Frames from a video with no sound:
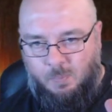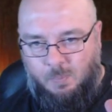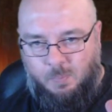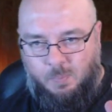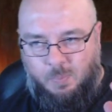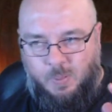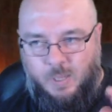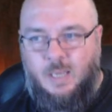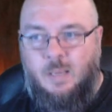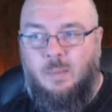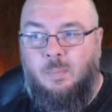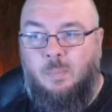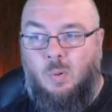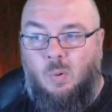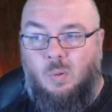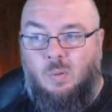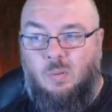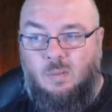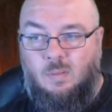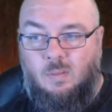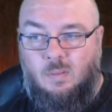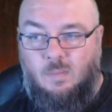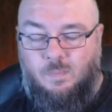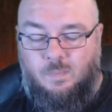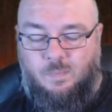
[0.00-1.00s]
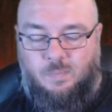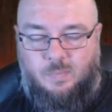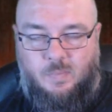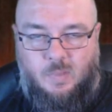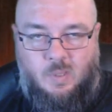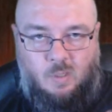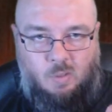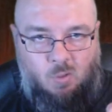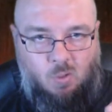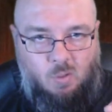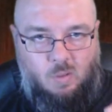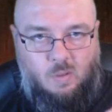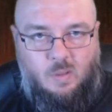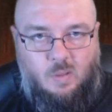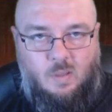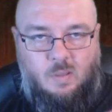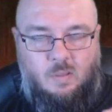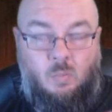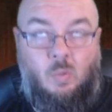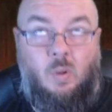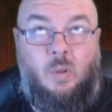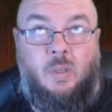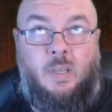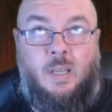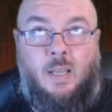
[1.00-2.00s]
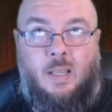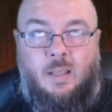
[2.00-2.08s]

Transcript: people, so not well, yeah,